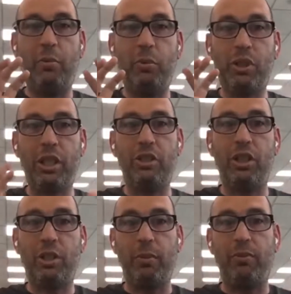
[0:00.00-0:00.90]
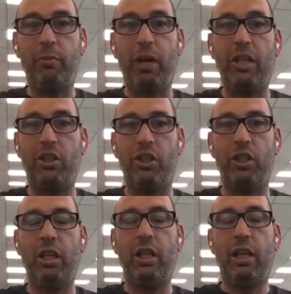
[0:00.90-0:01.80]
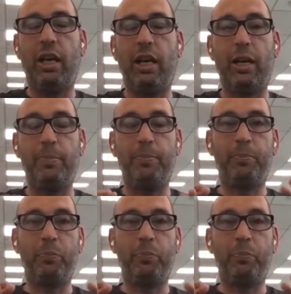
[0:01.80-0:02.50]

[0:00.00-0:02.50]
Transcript: We'll send you some information around